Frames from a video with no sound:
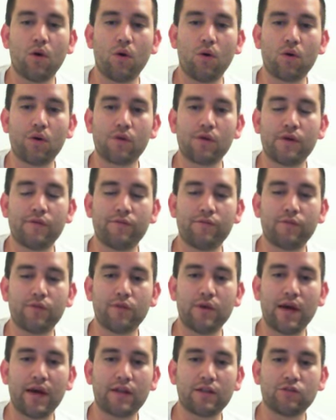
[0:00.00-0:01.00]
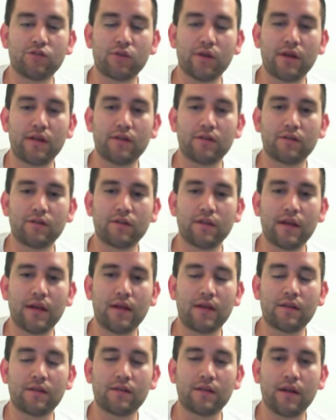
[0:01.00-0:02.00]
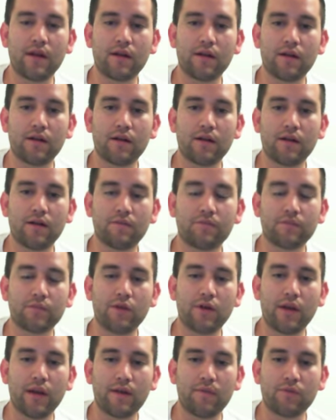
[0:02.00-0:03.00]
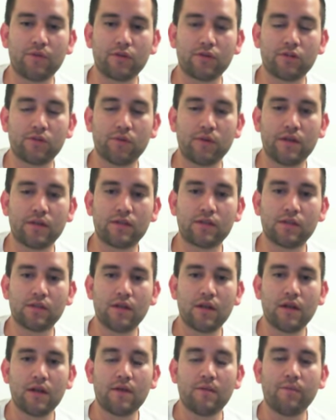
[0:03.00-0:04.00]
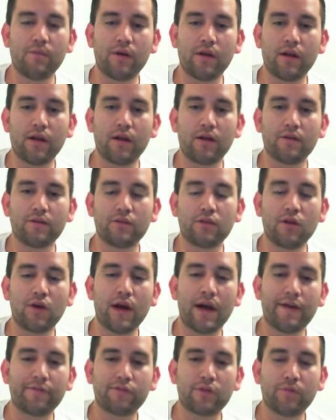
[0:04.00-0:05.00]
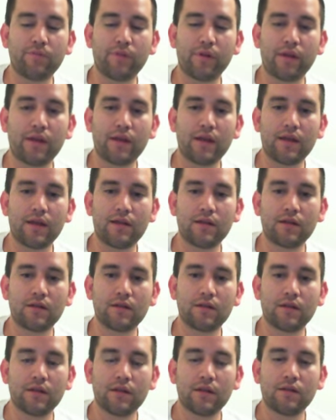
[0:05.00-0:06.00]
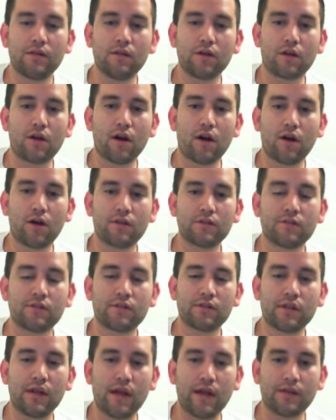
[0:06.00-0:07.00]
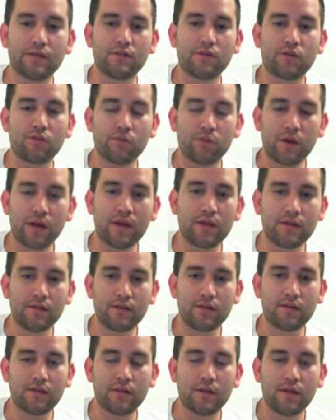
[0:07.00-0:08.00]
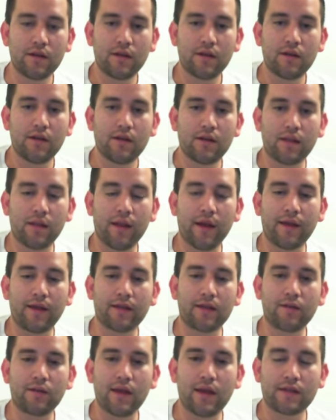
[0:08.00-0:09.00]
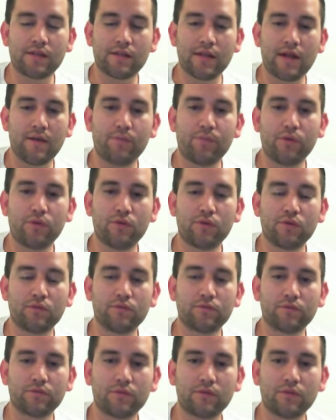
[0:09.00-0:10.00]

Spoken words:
or if you had a trainer that you're able to switch. But you'll have to play your cards as they're read. Like example,